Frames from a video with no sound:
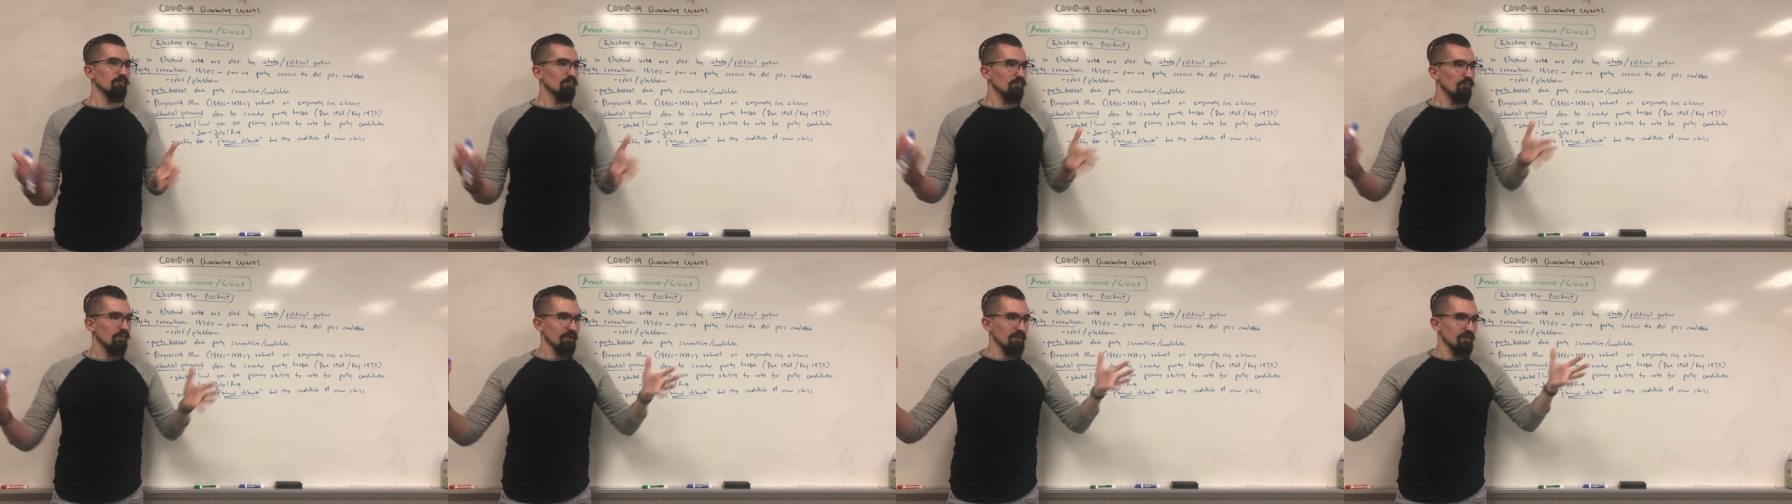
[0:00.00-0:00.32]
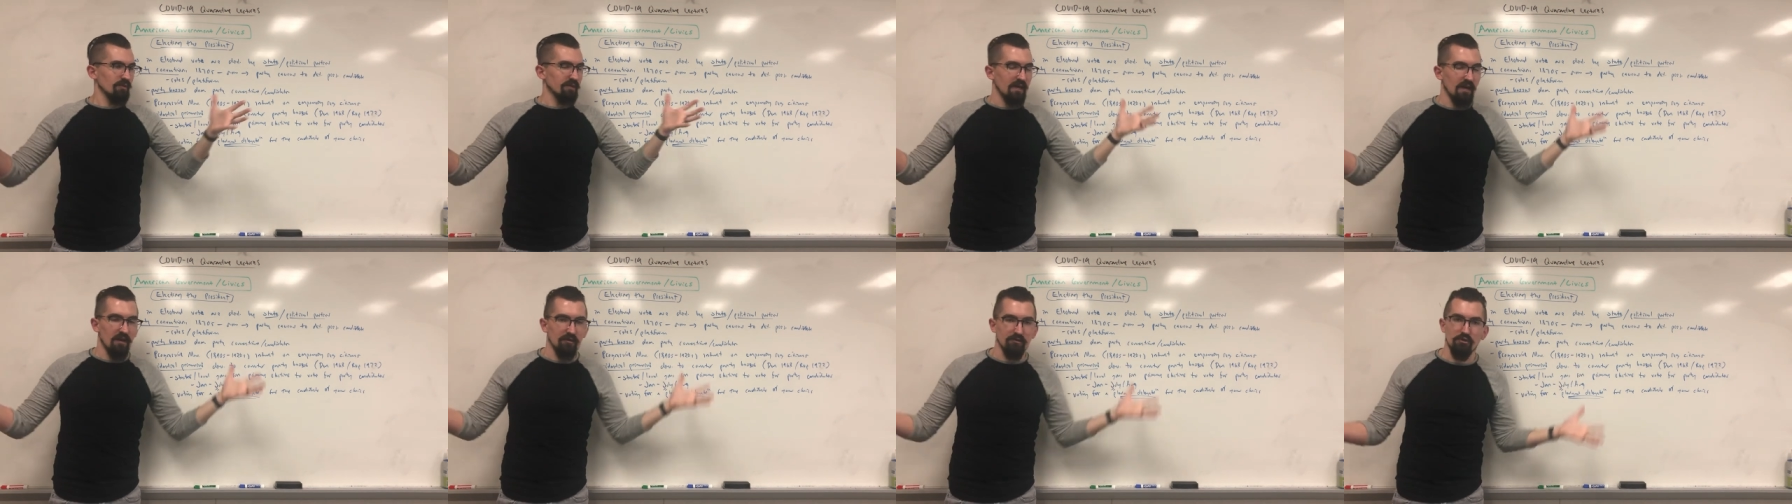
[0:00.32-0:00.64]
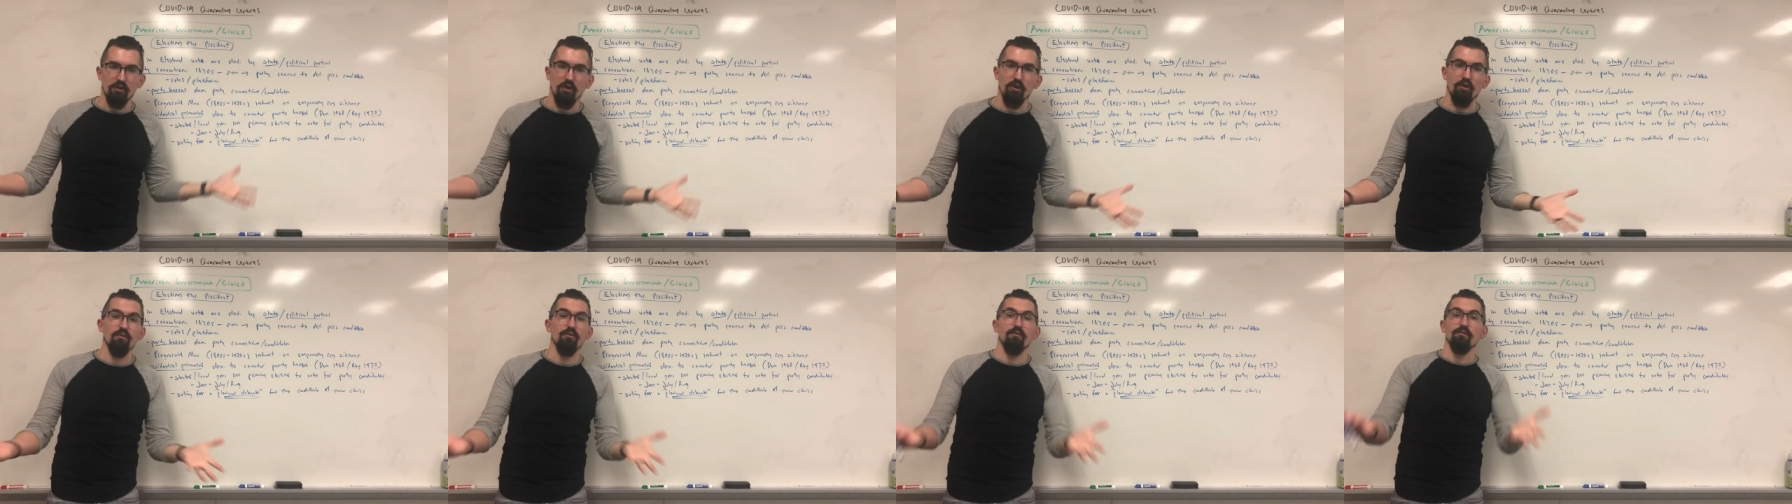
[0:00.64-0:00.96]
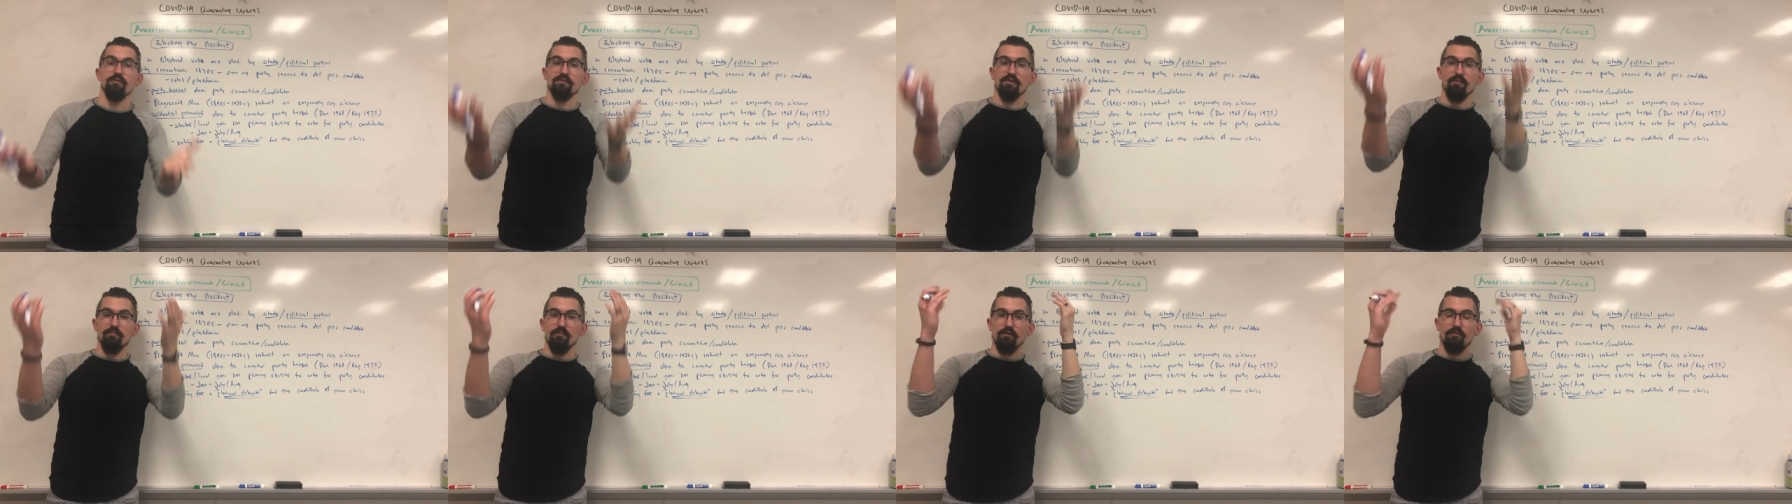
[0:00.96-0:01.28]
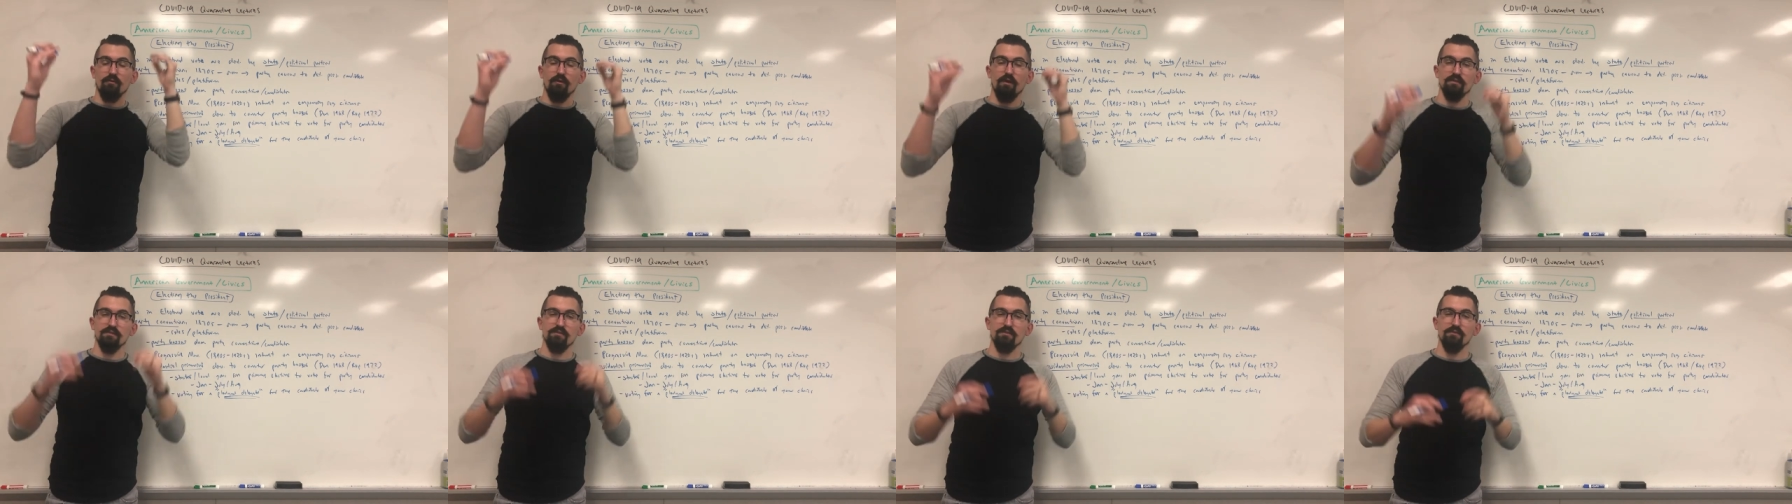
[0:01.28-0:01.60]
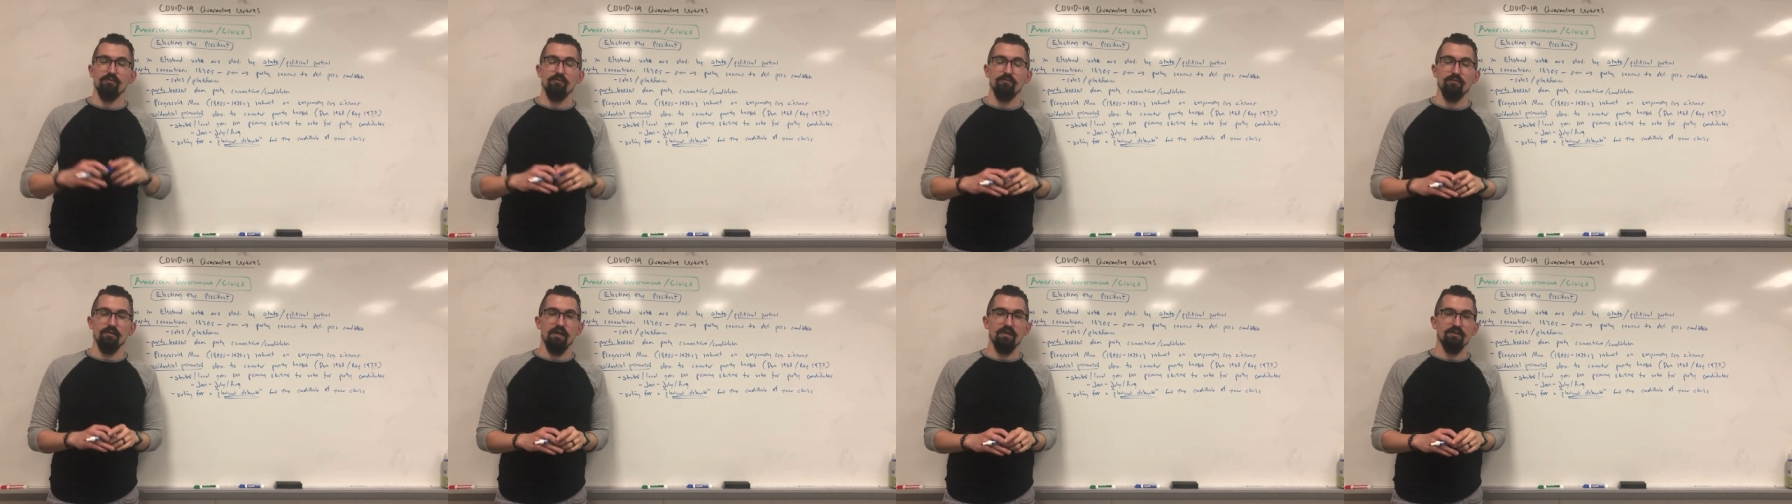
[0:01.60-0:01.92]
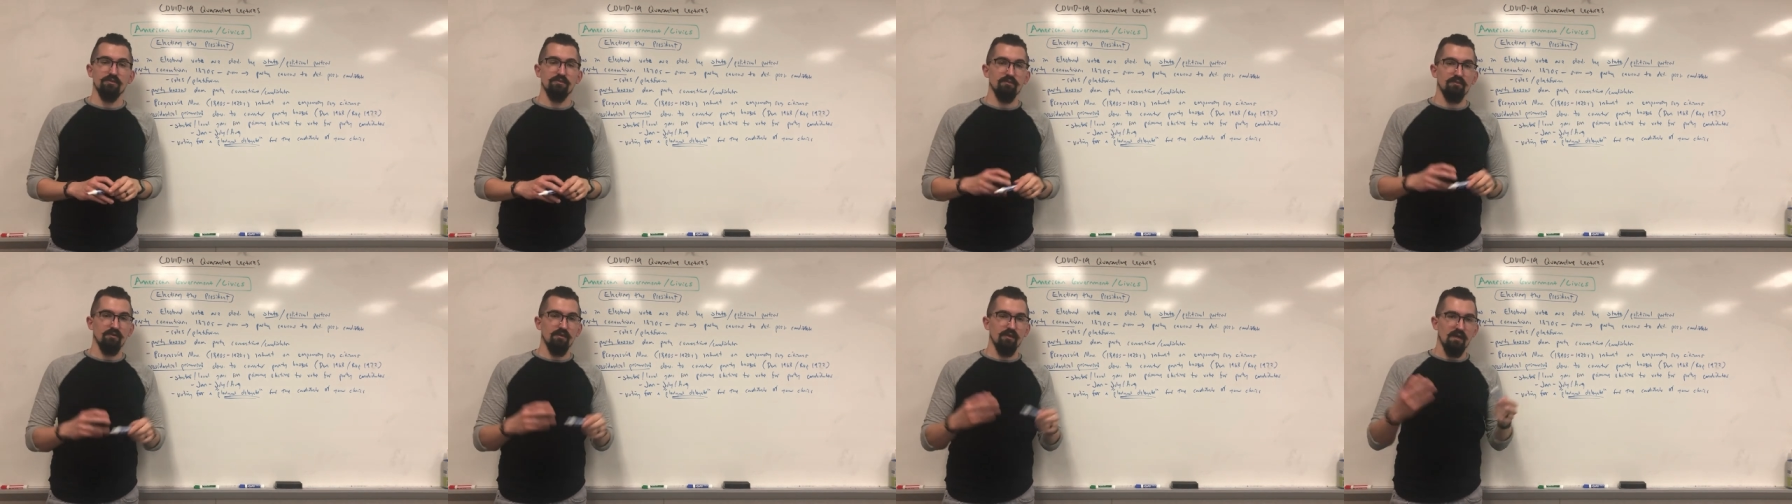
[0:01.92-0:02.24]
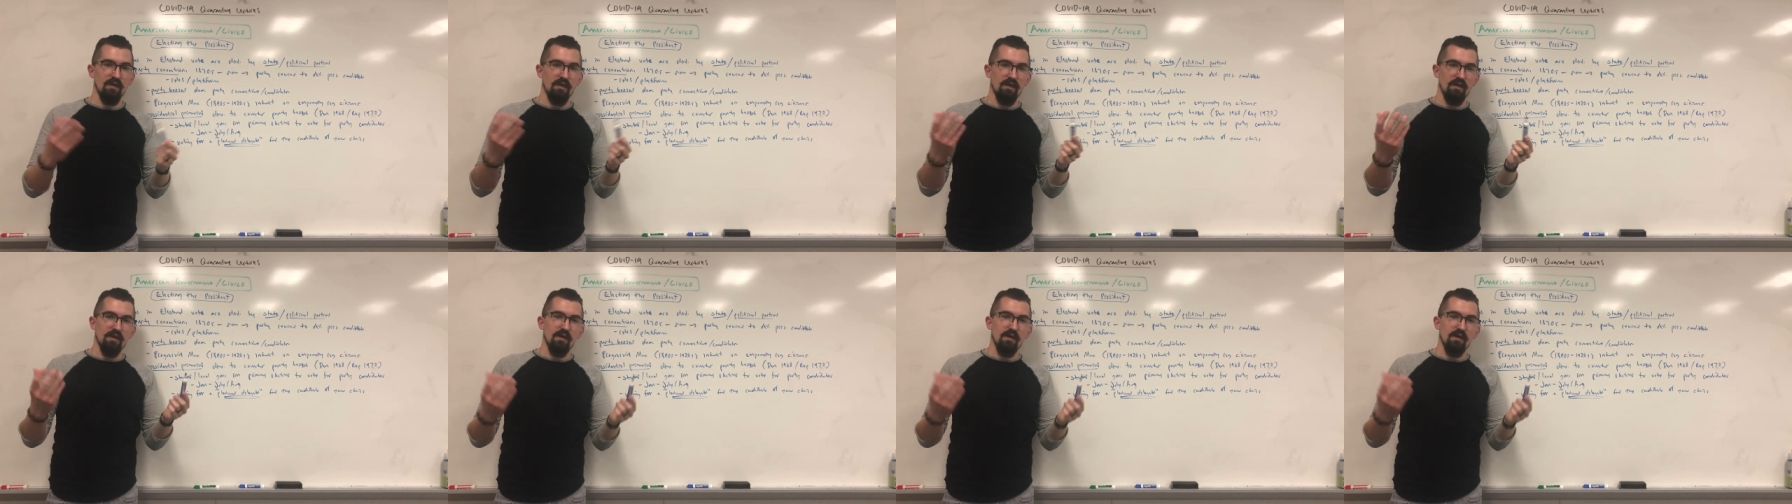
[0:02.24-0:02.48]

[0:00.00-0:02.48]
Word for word: when you count all those up across the whole nation,